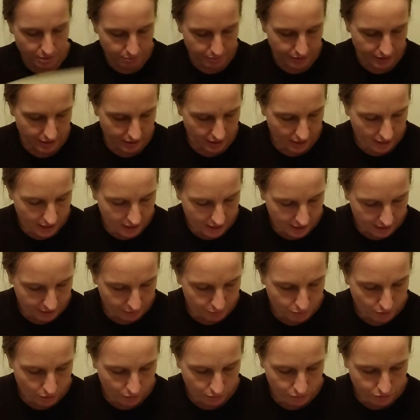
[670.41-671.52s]
But I
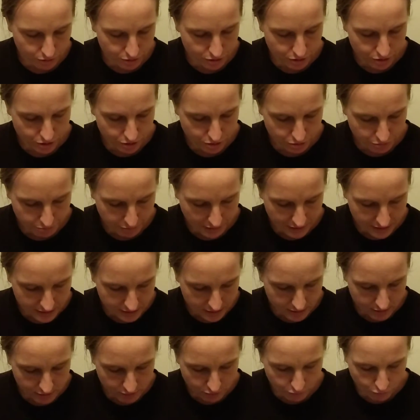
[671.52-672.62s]
wrote
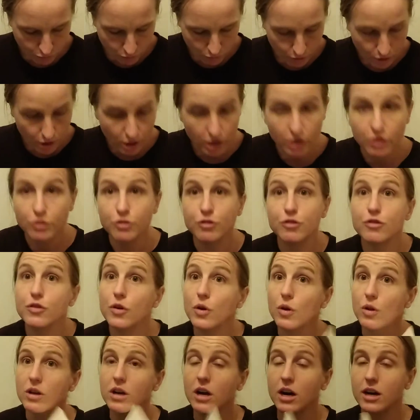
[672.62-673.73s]
pieces for
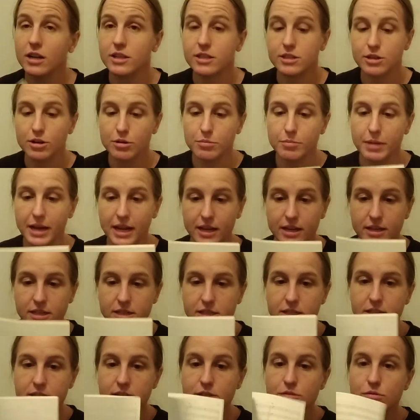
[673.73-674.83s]
full concert band.
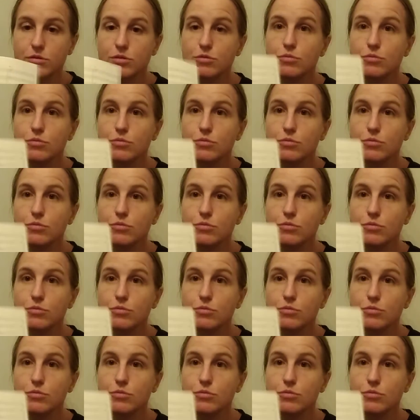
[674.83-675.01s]
This was